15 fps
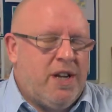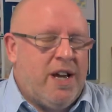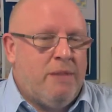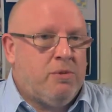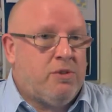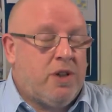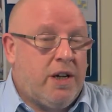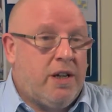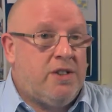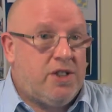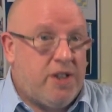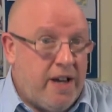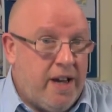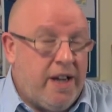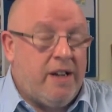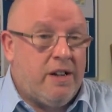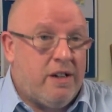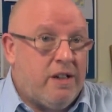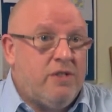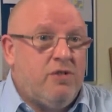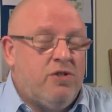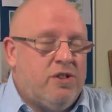and able to contain
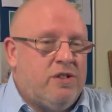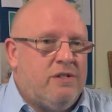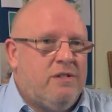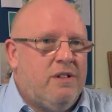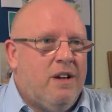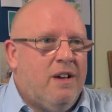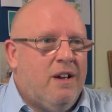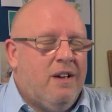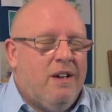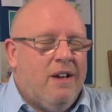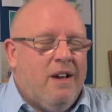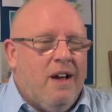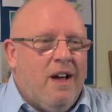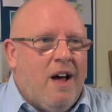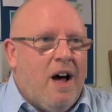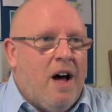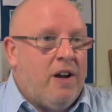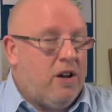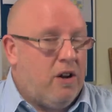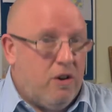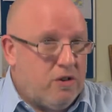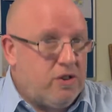hydrogen and
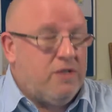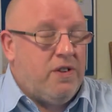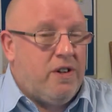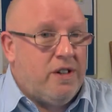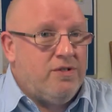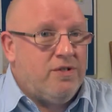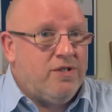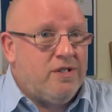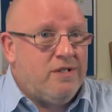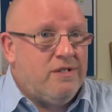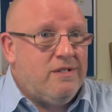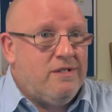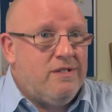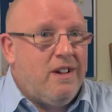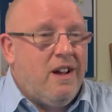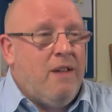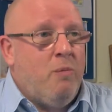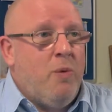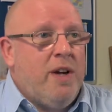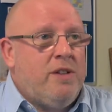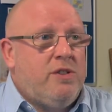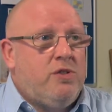a lot of hydrogen.
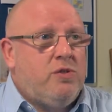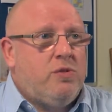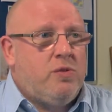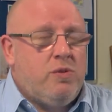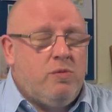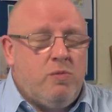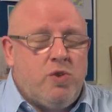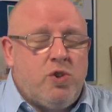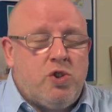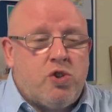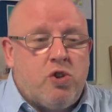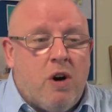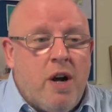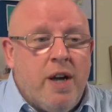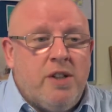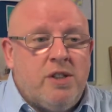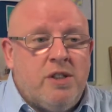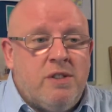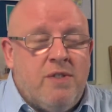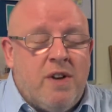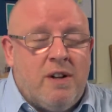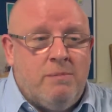And we're trying to
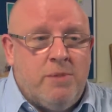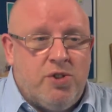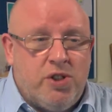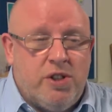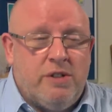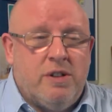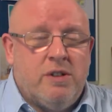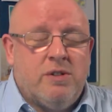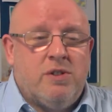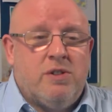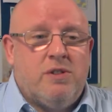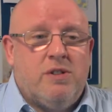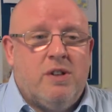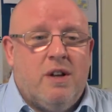develop materials